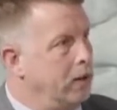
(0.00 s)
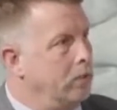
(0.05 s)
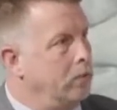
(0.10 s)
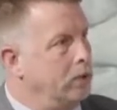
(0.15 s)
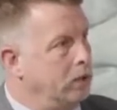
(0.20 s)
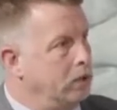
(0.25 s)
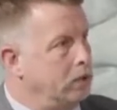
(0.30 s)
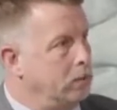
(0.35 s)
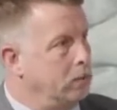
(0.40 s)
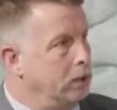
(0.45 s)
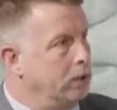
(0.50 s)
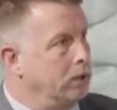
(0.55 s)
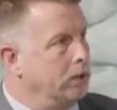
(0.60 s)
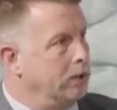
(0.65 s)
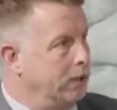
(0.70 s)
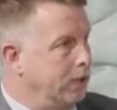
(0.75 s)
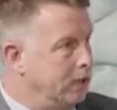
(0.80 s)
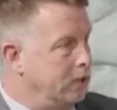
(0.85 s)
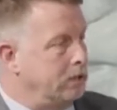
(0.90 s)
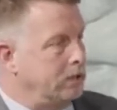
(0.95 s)
ambulance
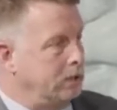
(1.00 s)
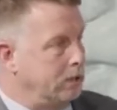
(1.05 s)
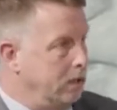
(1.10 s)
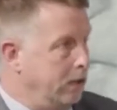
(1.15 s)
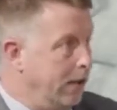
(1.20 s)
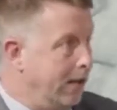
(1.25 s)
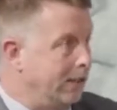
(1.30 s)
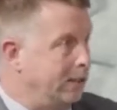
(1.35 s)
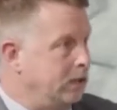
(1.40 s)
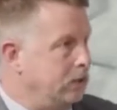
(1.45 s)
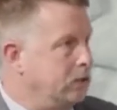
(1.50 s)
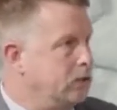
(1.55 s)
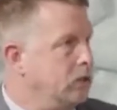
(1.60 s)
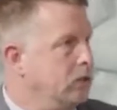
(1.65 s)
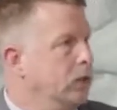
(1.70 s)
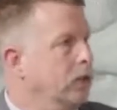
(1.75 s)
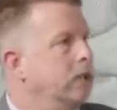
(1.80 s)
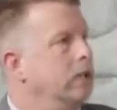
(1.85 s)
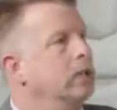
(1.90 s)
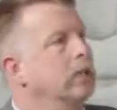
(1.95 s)
building that's connected
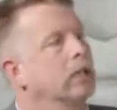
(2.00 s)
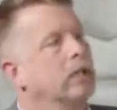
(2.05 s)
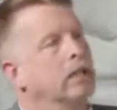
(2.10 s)
to it.